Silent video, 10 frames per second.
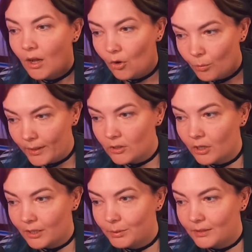Oh my
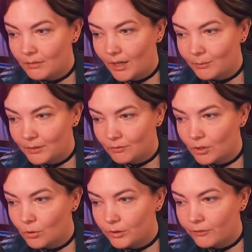god, I've been
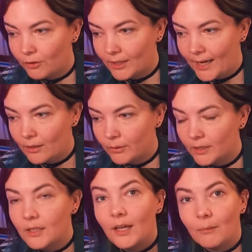recording for an
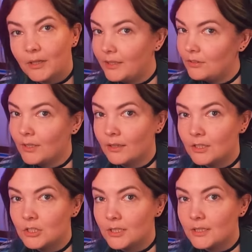hour. I'm going to need to cut
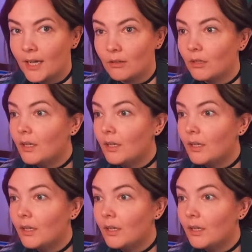this shit down.